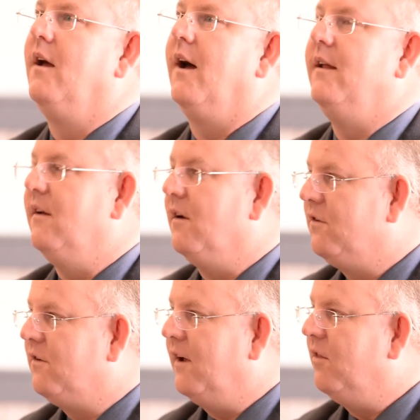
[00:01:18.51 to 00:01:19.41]
I dare
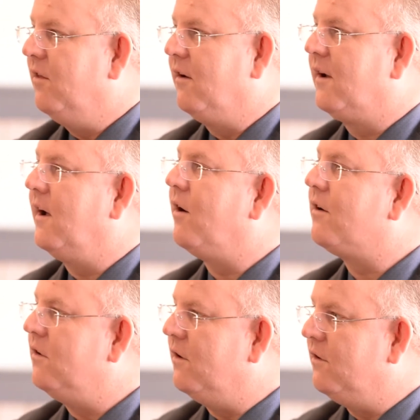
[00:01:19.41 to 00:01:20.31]
say the
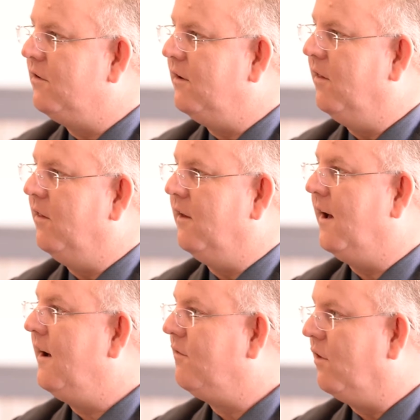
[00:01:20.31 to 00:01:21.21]
characters in the
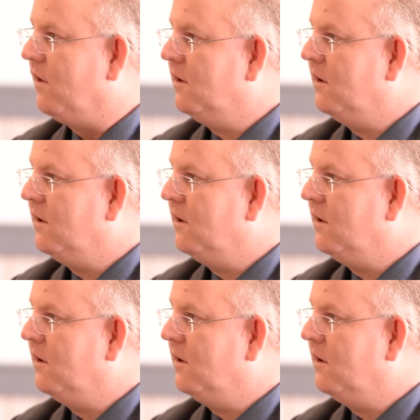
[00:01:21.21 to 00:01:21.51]
novel